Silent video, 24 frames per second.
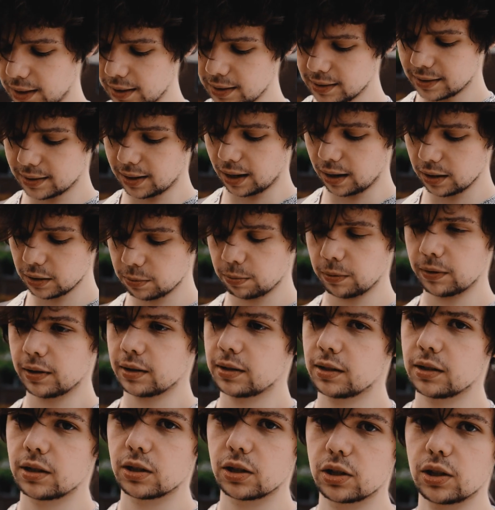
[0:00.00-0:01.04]
lens does, but
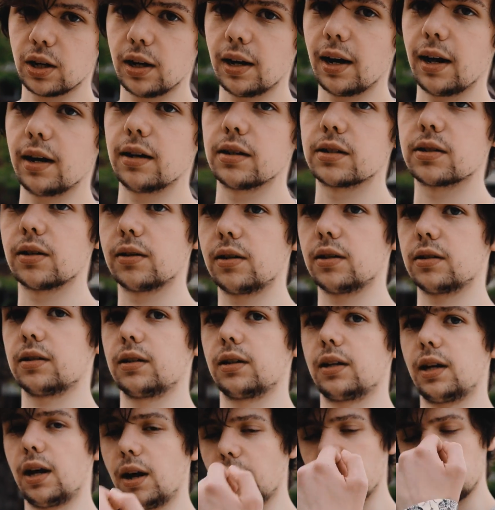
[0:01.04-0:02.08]
this is a shit lens, so it
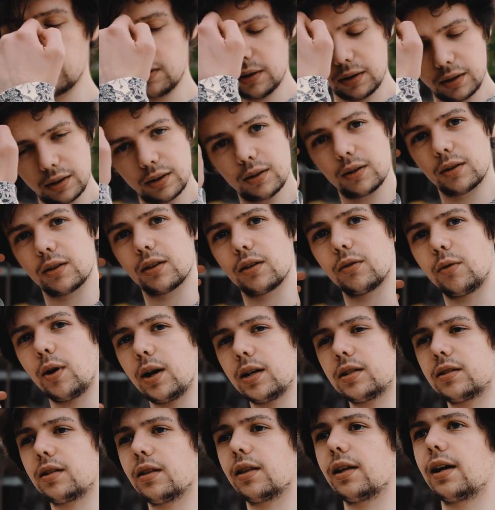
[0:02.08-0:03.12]
doesn't count. The
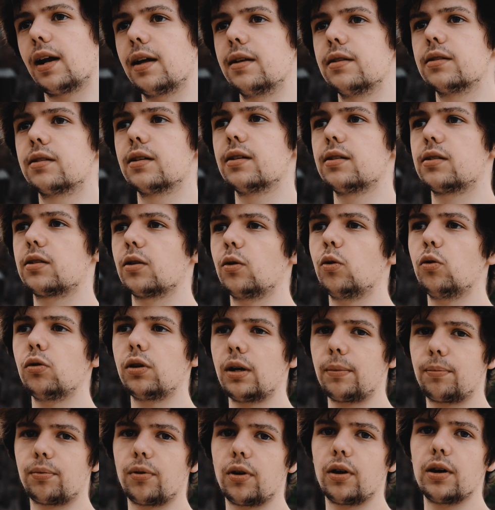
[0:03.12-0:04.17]
rest of the lenses, all
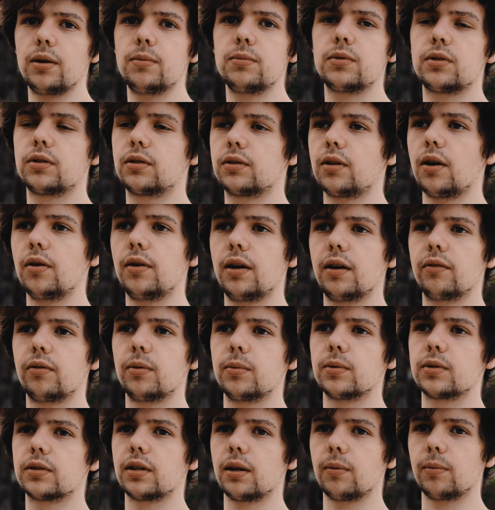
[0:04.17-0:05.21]
their primes, don't have
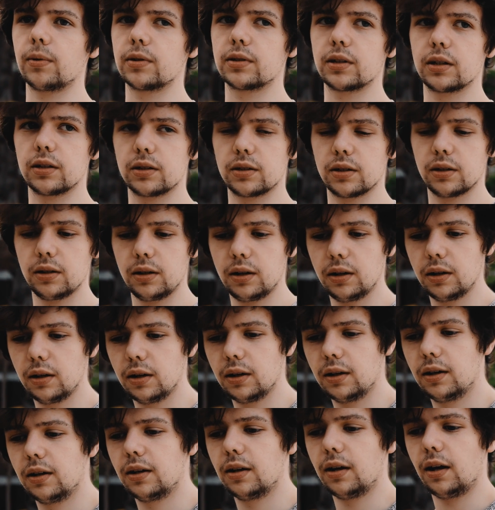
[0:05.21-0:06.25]
image stabilization.
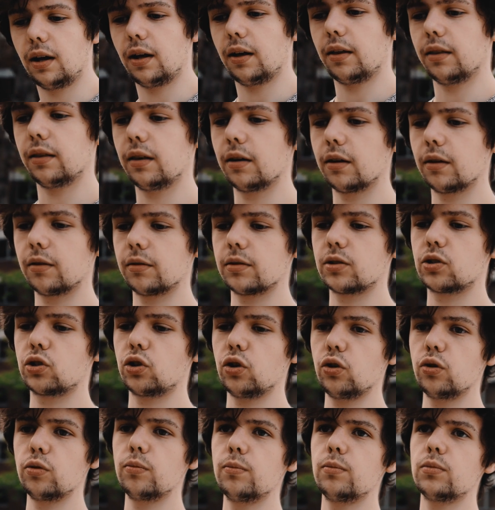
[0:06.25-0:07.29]
Their
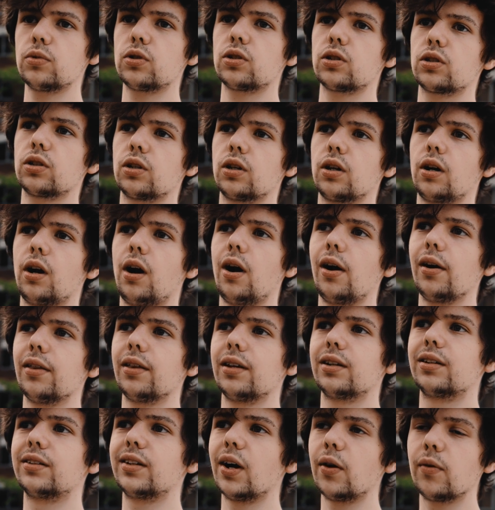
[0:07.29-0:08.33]
zooms
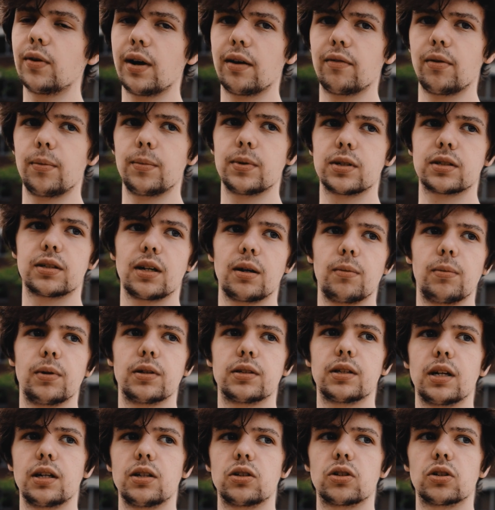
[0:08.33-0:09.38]
either don't have image
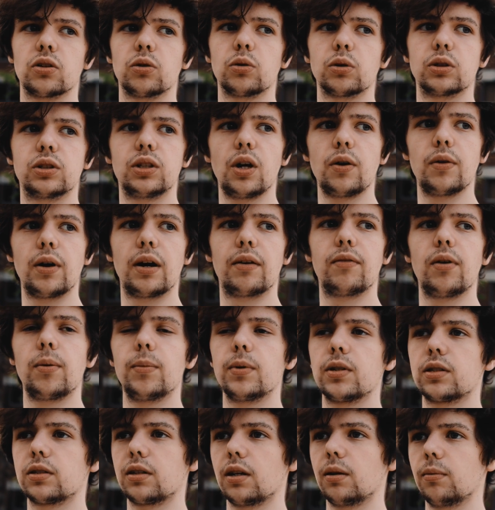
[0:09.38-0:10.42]
stabilization or don't have
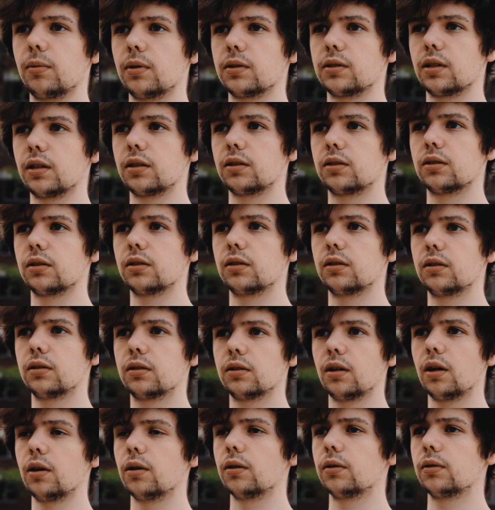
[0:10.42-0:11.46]
image stabilization.
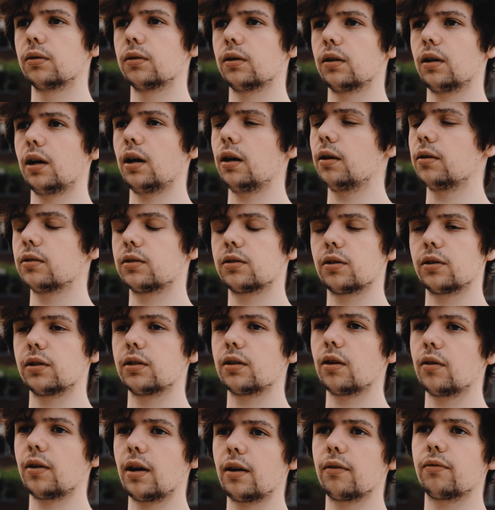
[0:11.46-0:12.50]
No, uh, sorry,
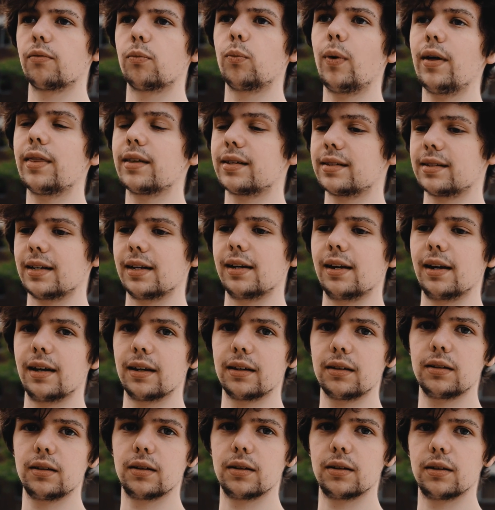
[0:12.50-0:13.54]
don't have weather
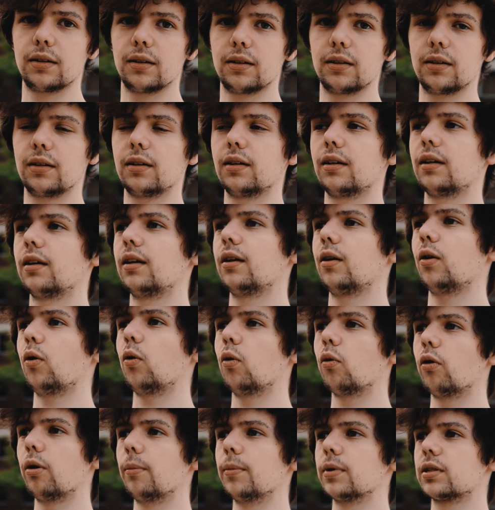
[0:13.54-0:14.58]
sealing
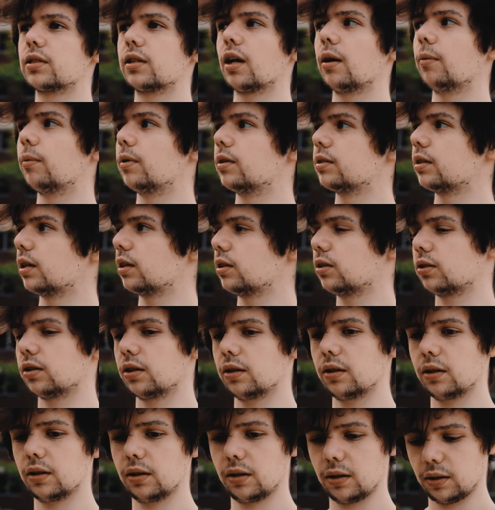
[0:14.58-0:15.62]
or image
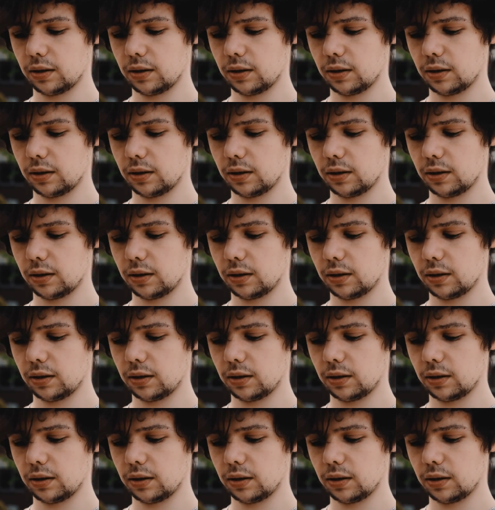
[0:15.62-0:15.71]
stabilization.